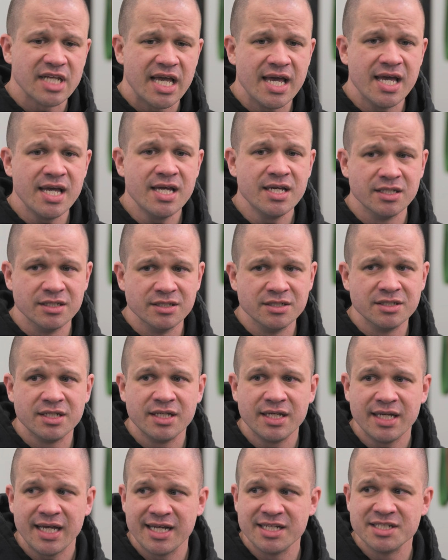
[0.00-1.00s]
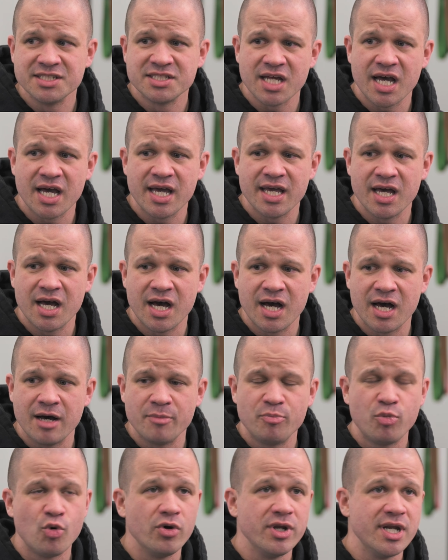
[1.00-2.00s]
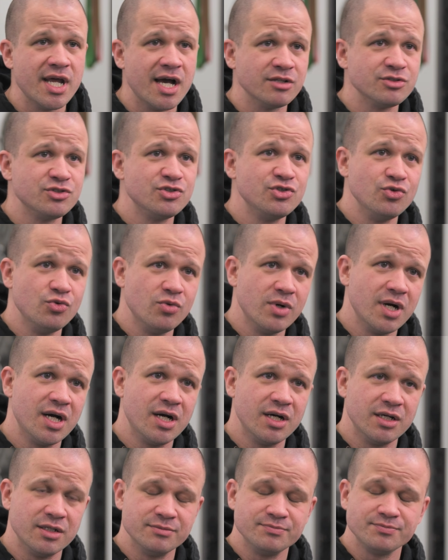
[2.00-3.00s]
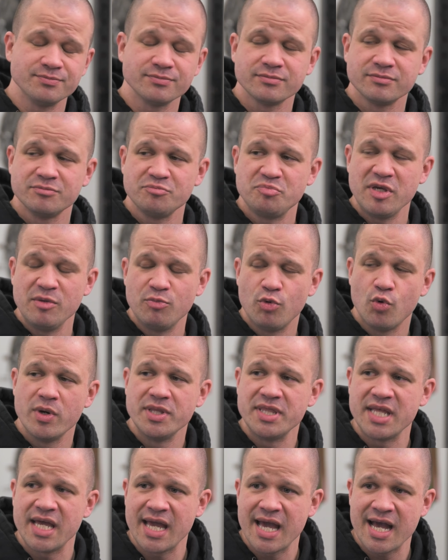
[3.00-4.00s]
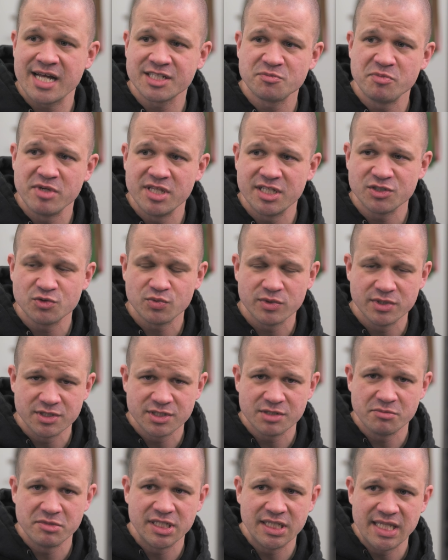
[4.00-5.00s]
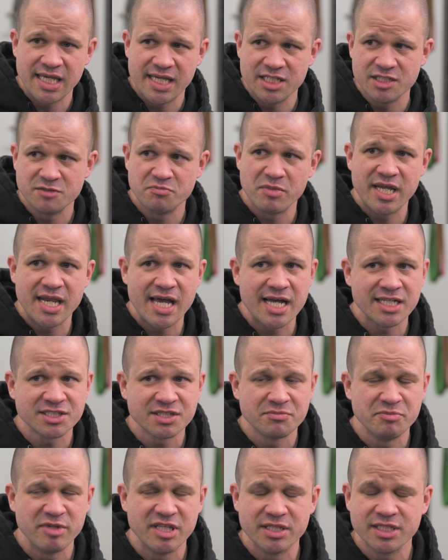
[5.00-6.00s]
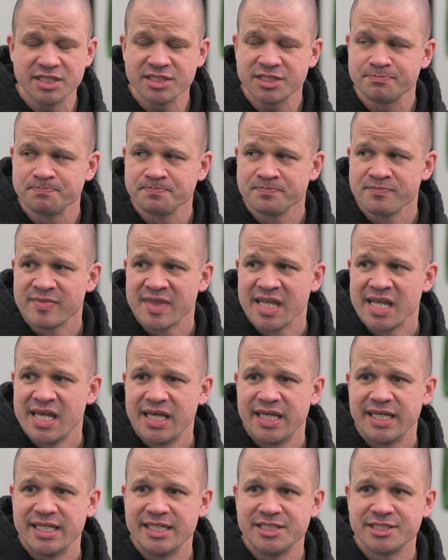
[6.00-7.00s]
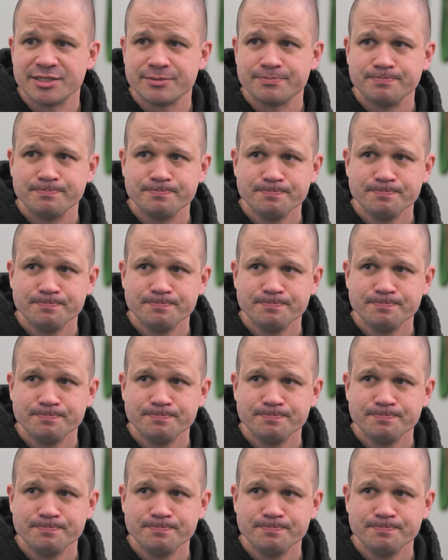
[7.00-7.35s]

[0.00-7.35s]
And as I point out to people when they ask me this, when some of the ladies might ask me this, is